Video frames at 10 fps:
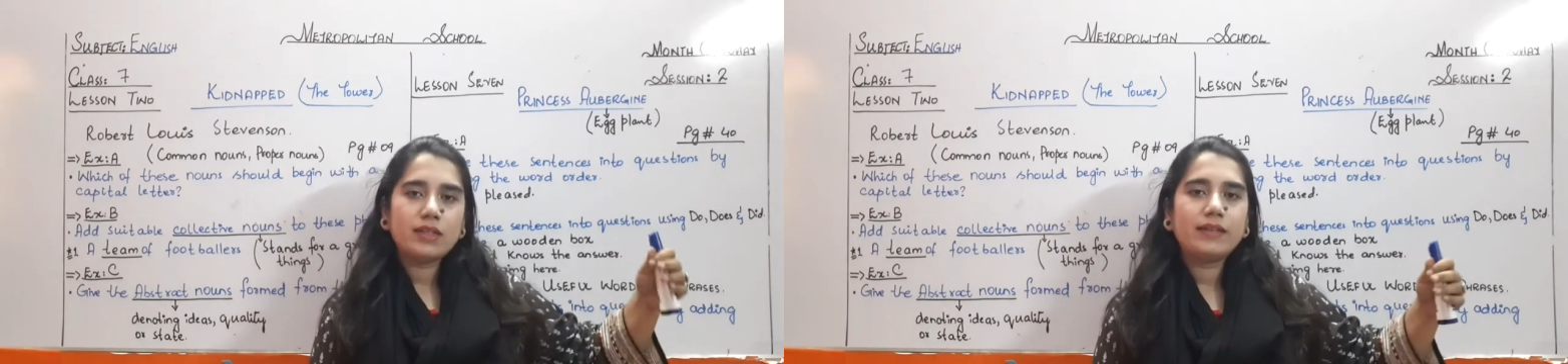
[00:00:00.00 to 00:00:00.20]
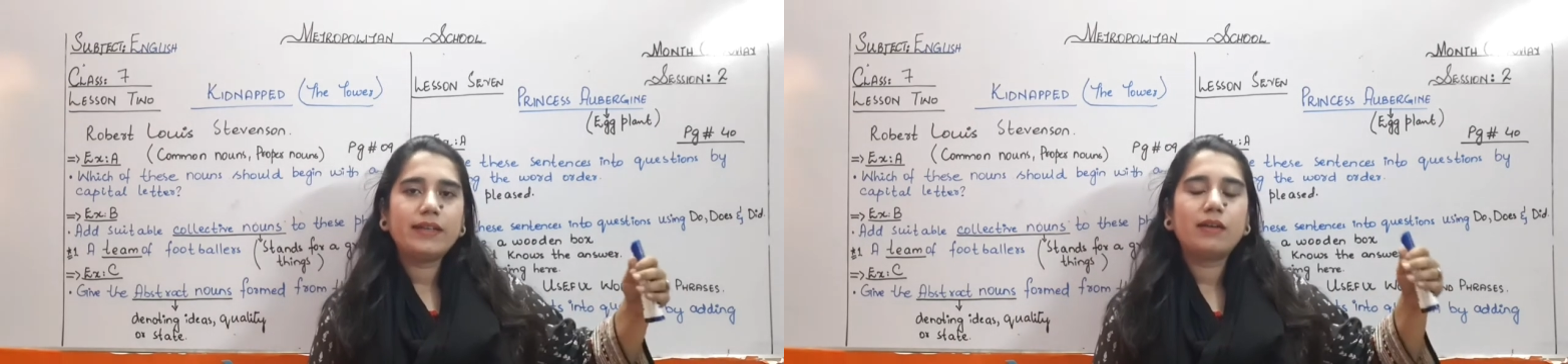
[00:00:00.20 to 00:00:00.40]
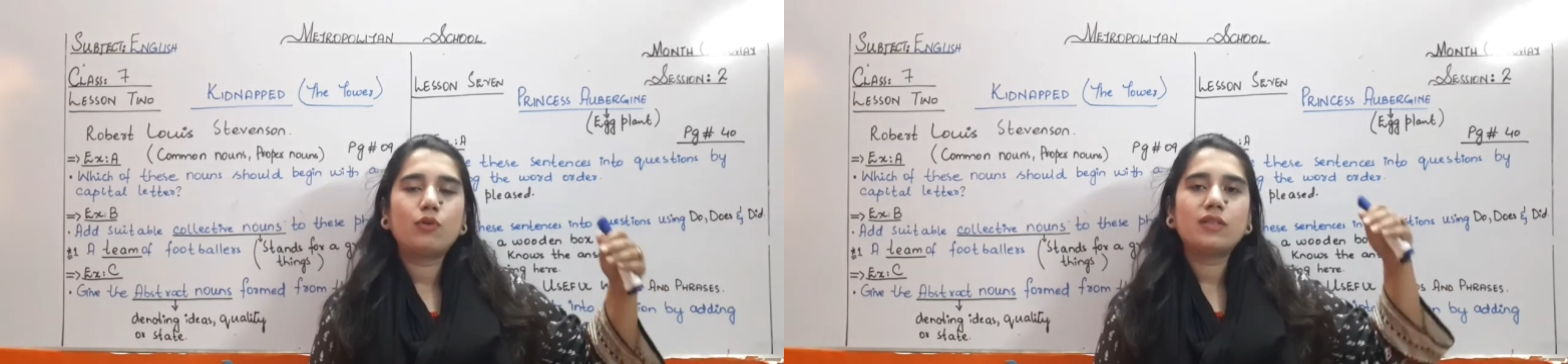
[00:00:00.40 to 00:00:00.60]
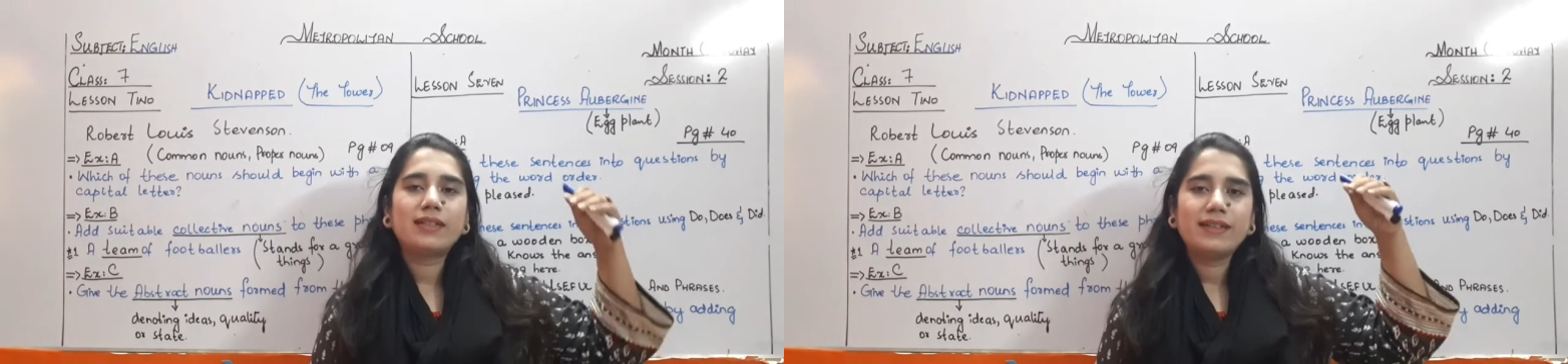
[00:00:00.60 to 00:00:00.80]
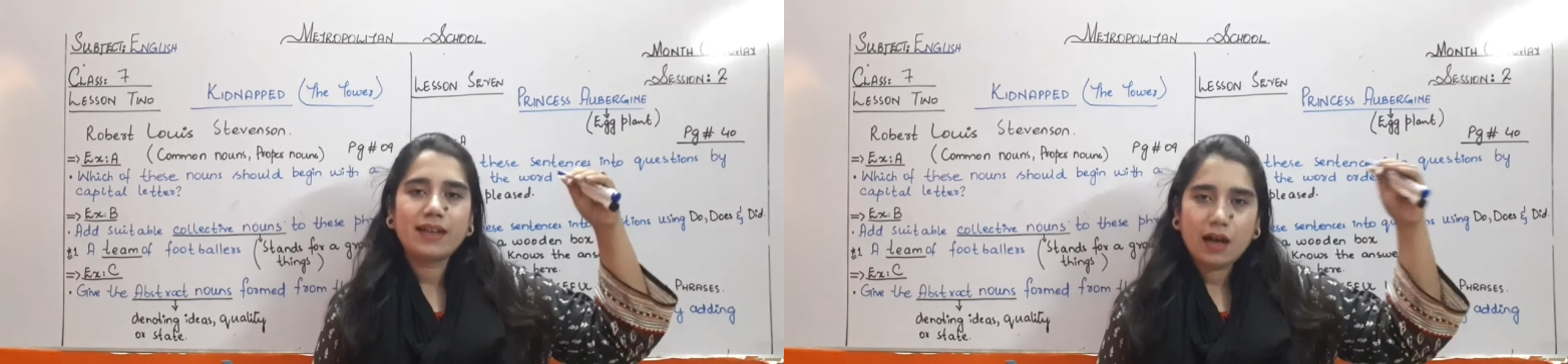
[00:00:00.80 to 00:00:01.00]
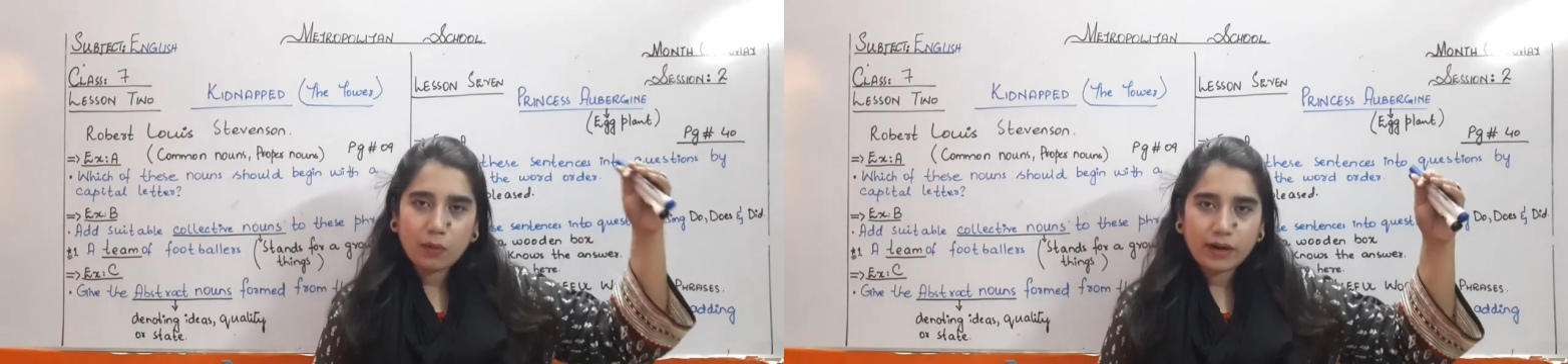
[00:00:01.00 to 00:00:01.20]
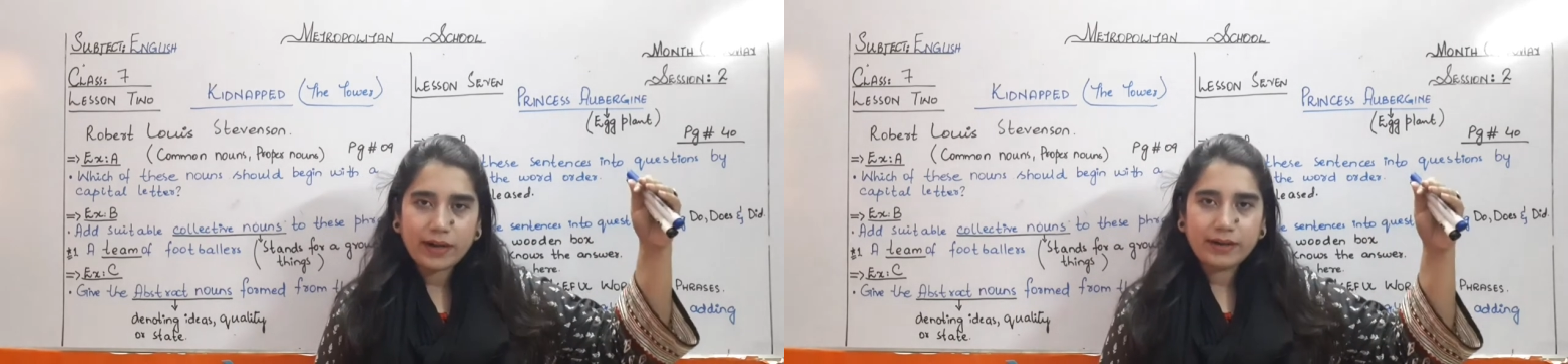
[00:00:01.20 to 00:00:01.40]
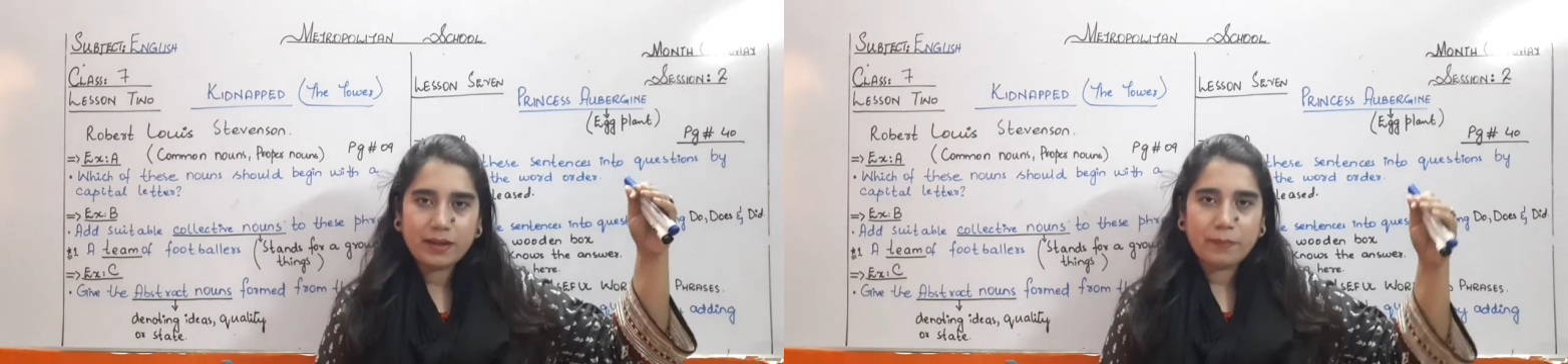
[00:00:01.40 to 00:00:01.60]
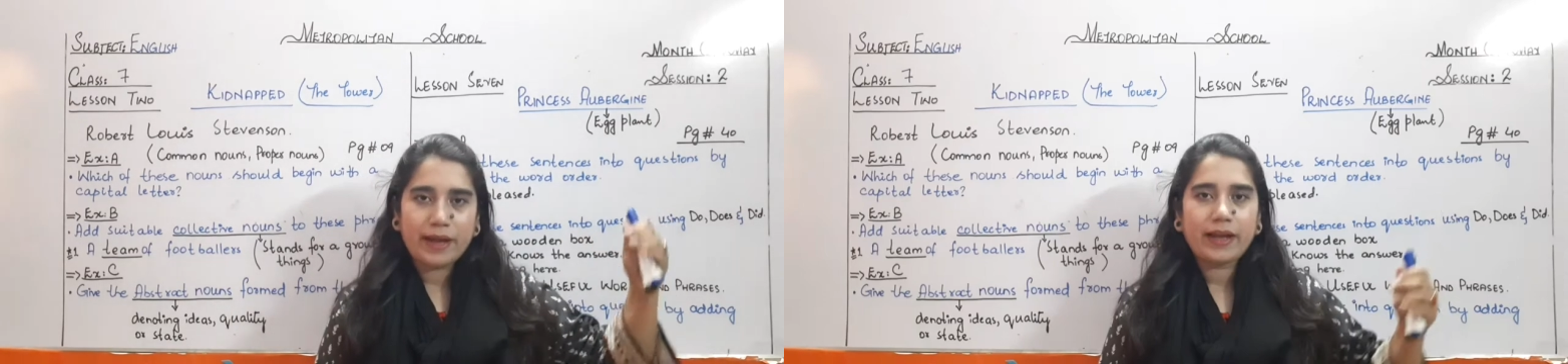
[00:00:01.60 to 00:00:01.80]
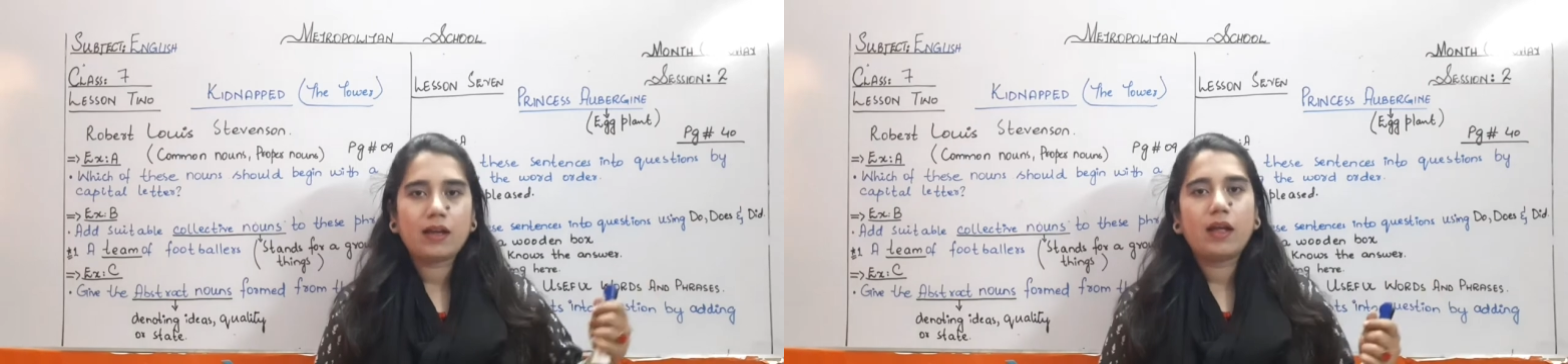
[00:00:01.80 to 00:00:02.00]
and there was a tower at the
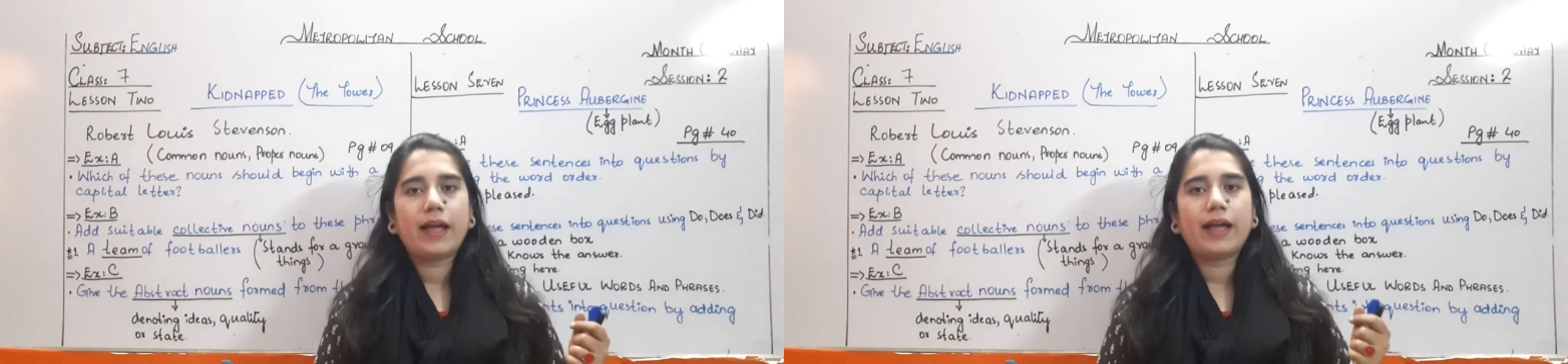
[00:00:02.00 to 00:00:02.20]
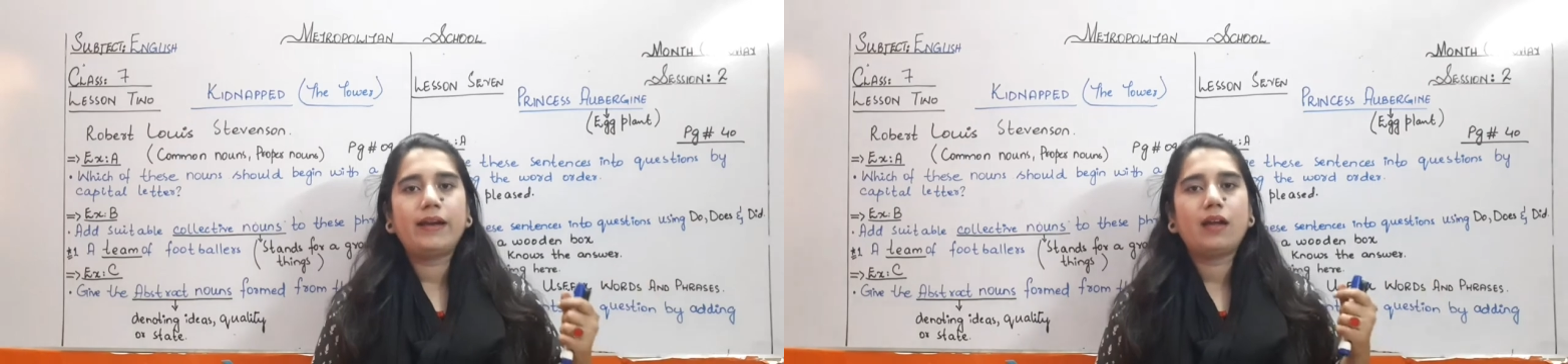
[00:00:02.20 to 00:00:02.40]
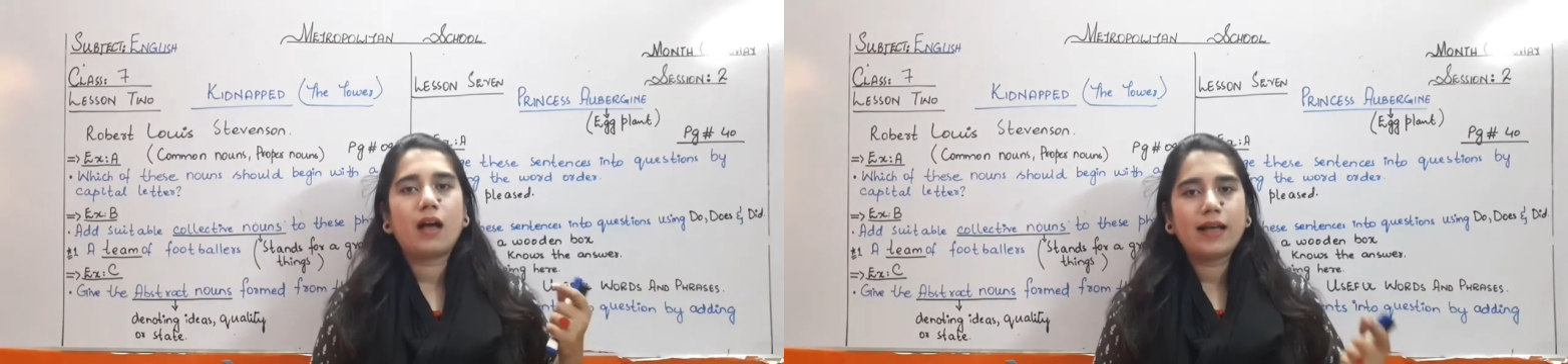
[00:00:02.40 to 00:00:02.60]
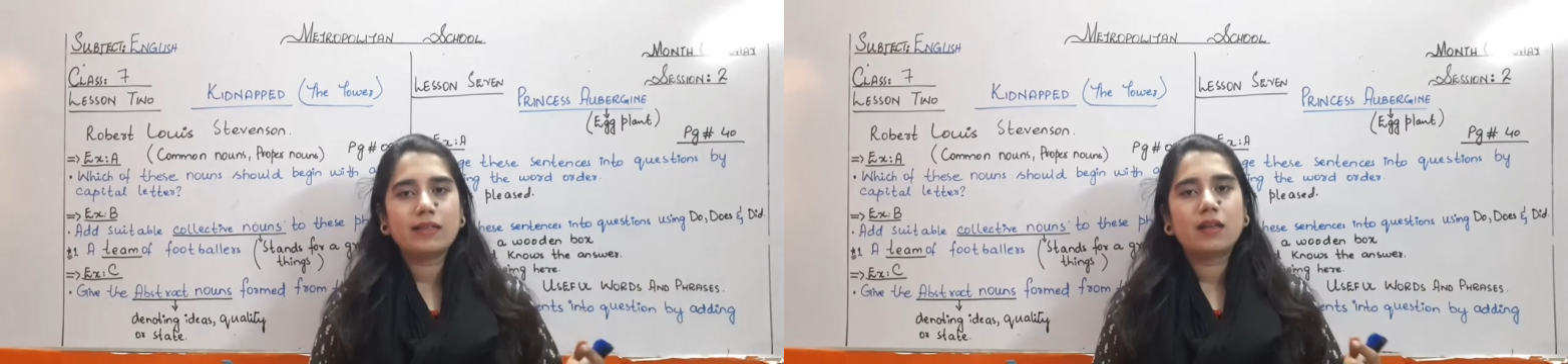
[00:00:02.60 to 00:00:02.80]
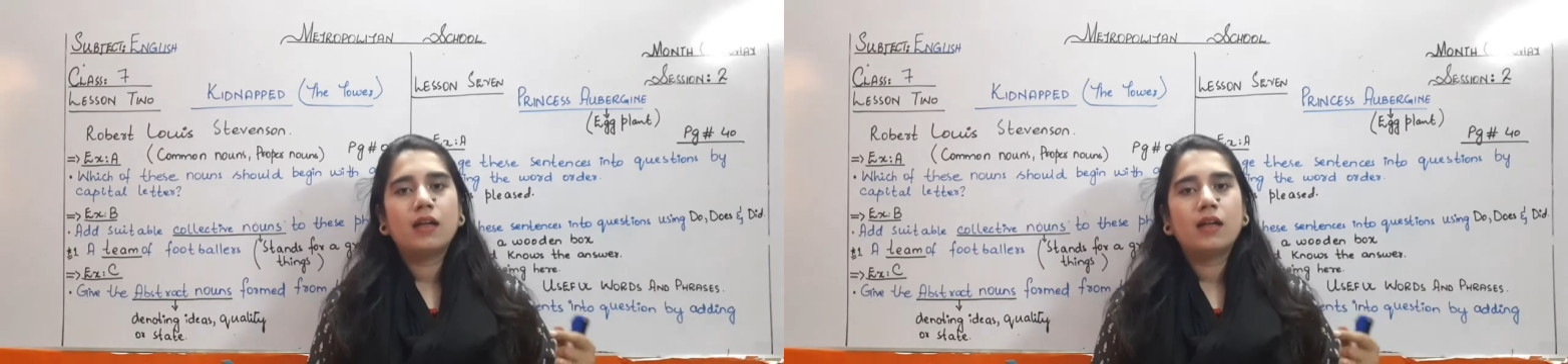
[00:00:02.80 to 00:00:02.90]
back, and asked